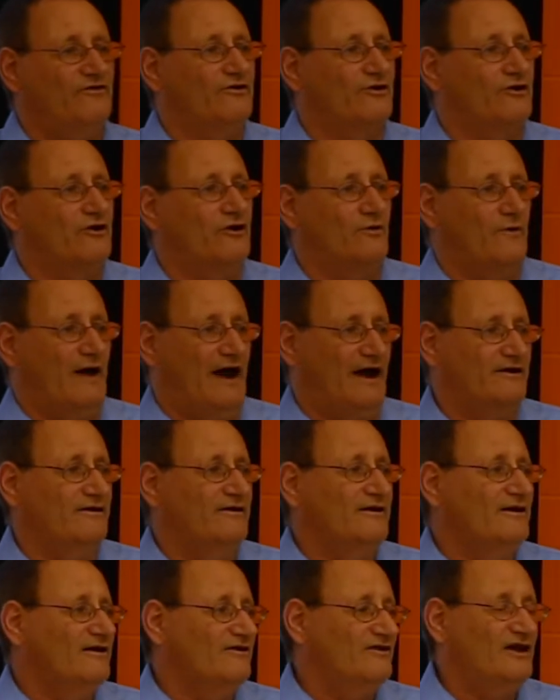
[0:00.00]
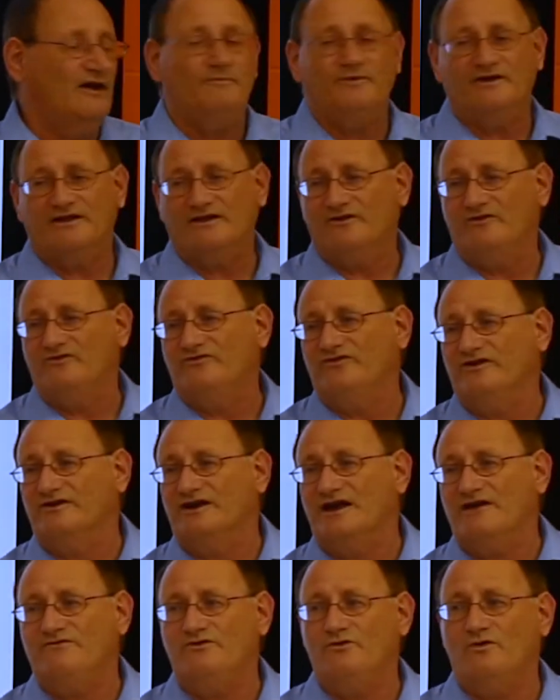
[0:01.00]
they're correct. Typically, they'll
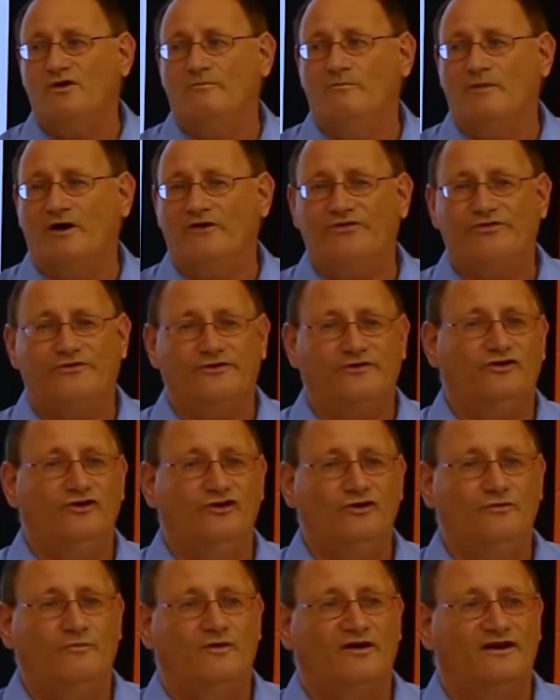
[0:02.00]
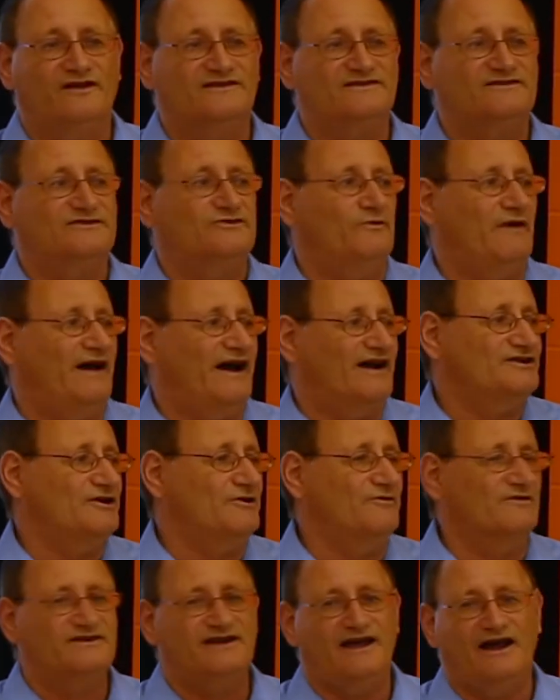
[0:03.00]
give you a month or 2 months to actually
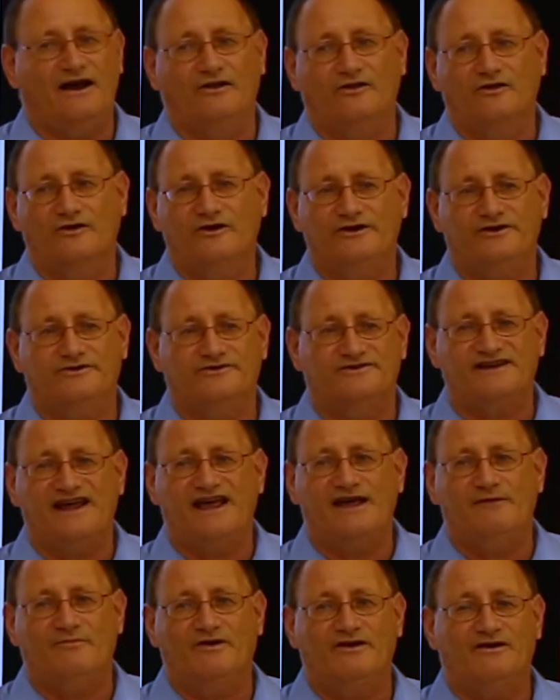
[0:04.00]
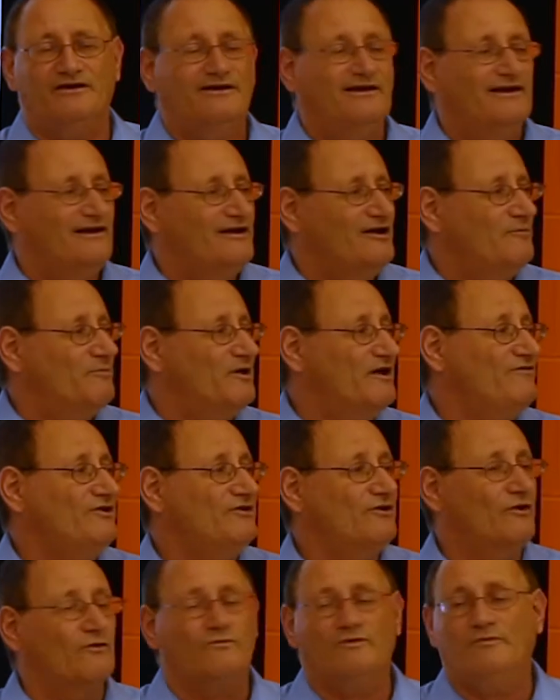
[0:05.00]
go and take a look at your statement. But if
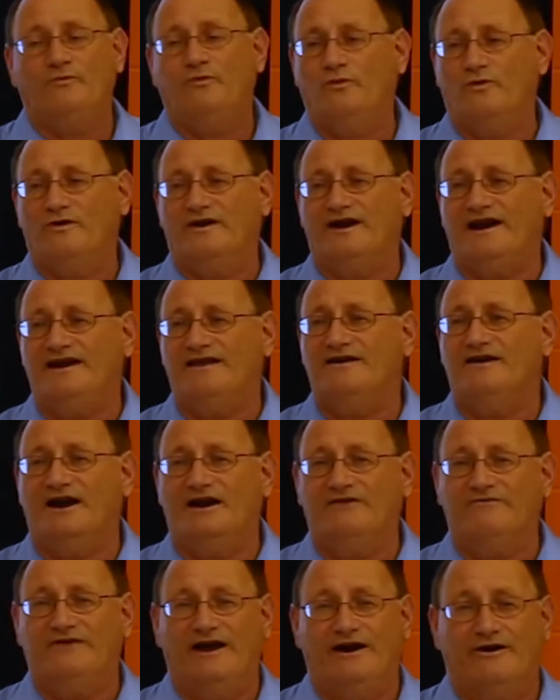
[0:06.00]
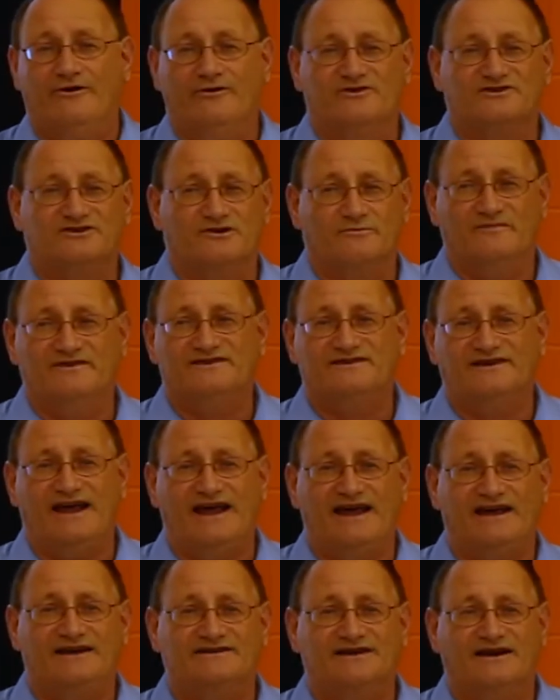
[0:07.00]
you don't report any kind of errors or
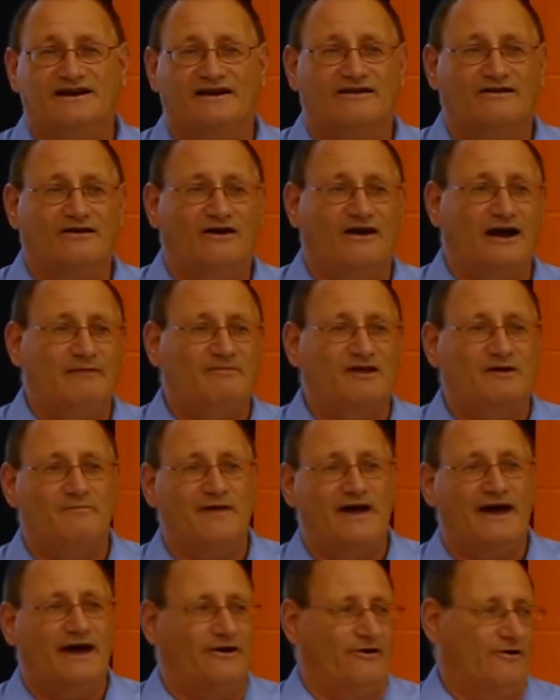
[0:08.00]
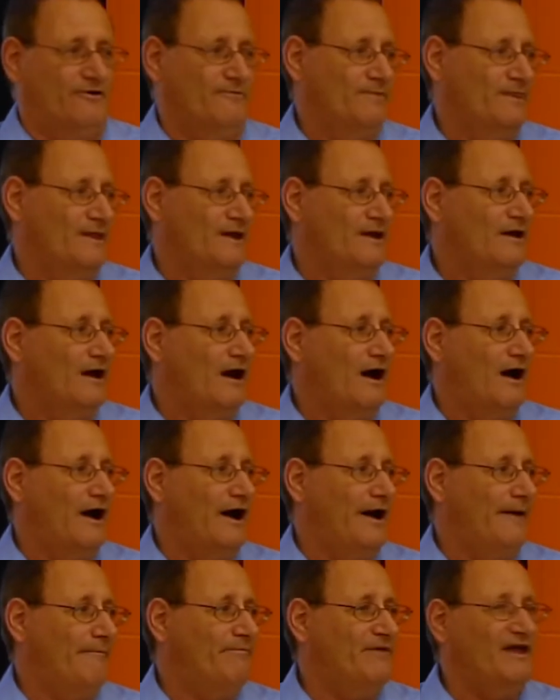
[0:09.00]
mistakes in a timely manner,
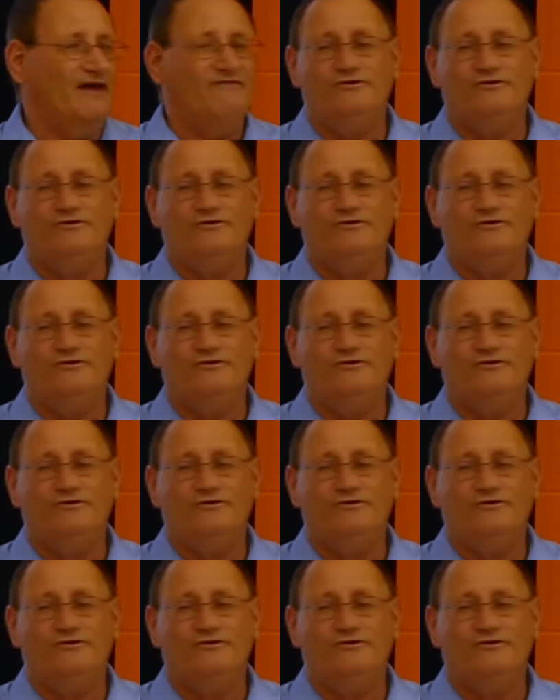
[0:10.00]
if